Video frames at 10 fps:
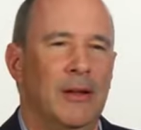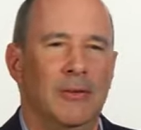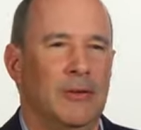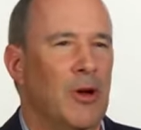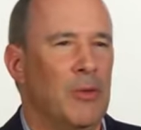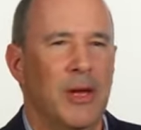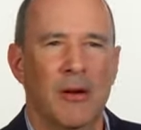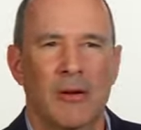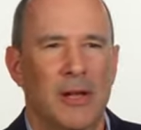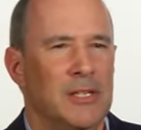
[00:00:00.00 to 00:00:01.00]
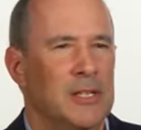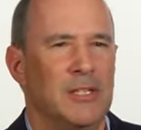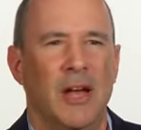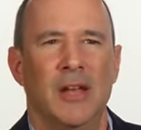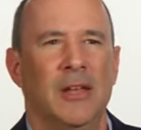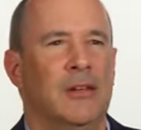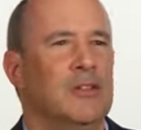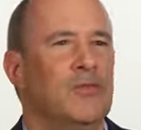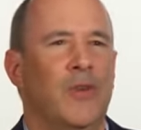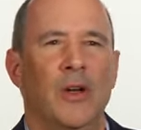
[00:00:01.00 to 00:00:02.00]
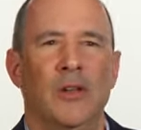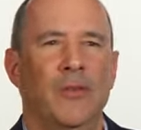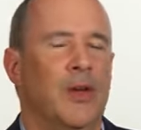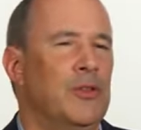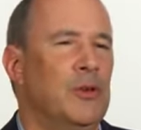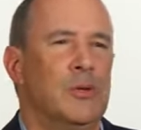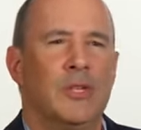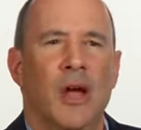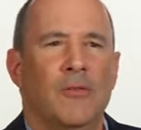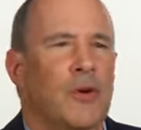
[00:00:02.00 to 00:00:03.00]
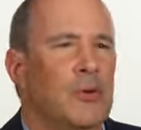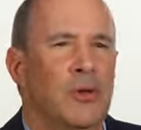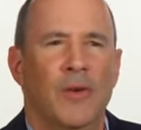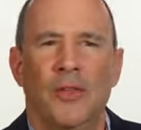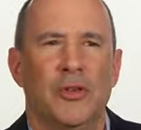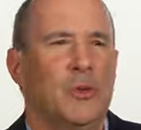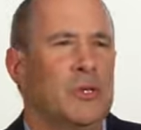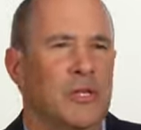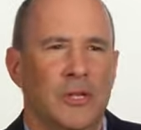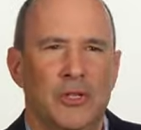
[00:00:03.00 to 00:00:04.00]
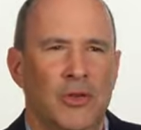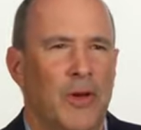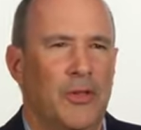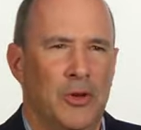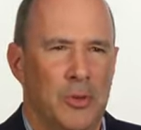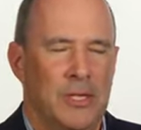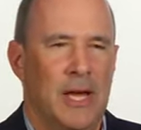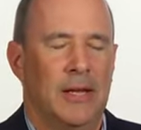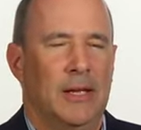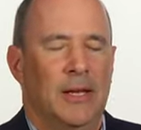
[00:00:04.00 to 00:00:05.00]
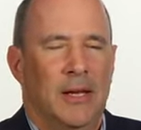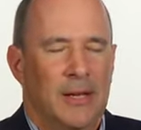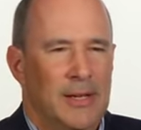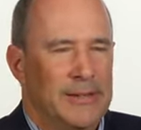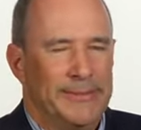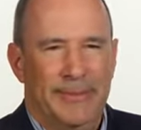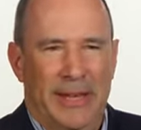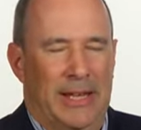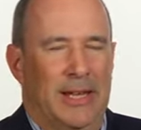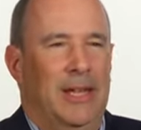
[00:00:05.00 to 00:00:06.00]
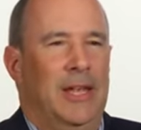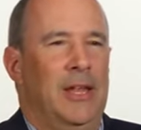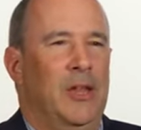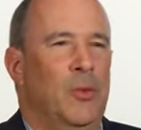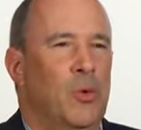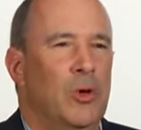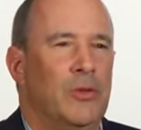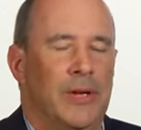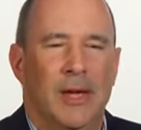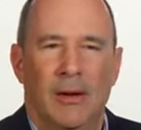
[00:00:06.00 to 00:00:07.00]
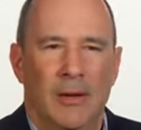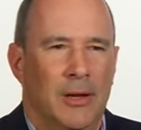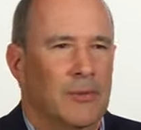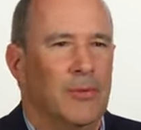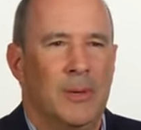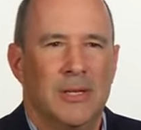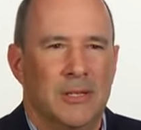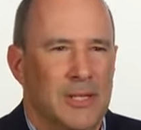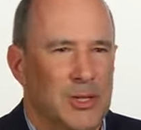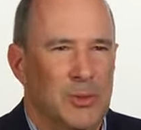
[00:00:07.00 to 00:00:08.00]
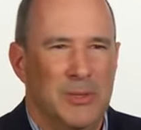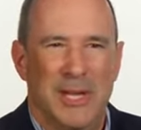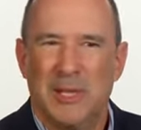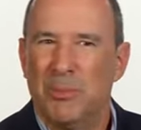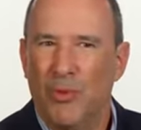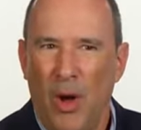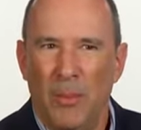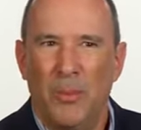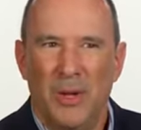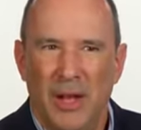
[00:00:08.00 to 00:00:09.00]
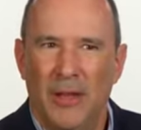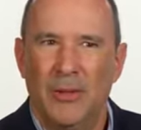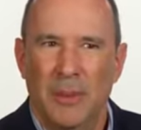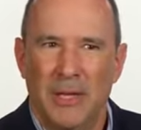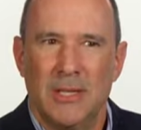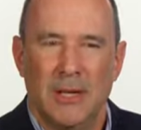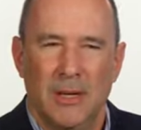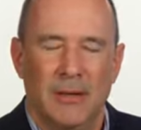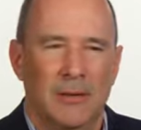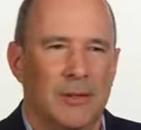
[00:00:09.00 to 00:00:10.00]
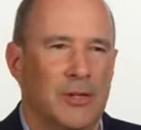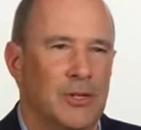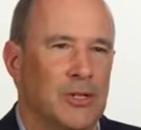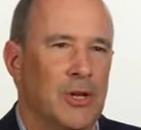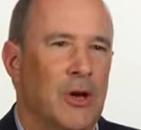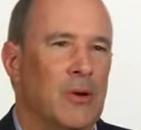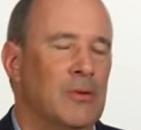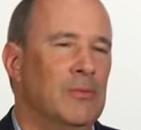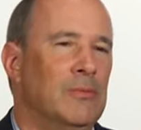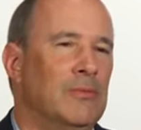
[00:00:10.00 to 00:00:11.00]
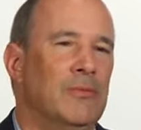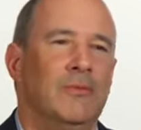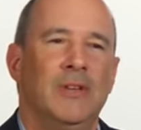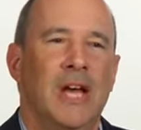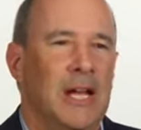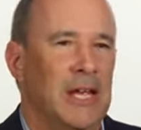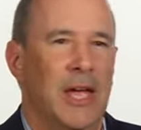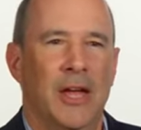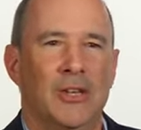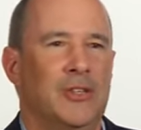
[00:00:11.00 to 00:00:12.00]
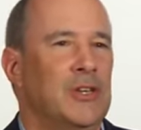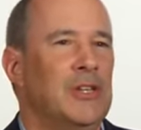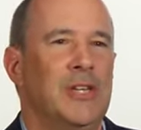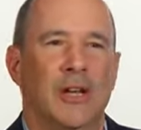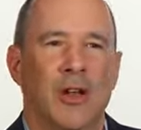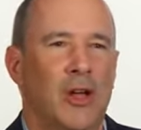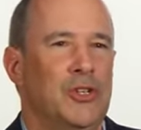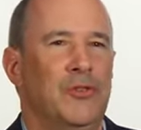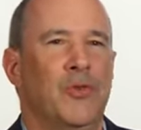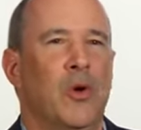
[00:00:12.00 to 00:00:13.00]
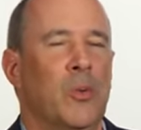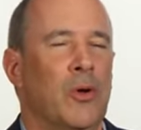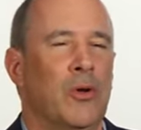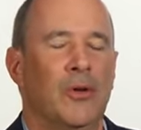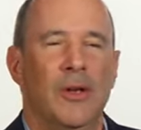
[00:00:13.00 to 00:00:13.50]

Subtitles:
go there, it's exciting, it's fun, you've got the newest iPhone, you've got the newest this, you've got the newest that. In the world of accounting and information systems, it's probably not the best thing to just go cutting edge, technology forward,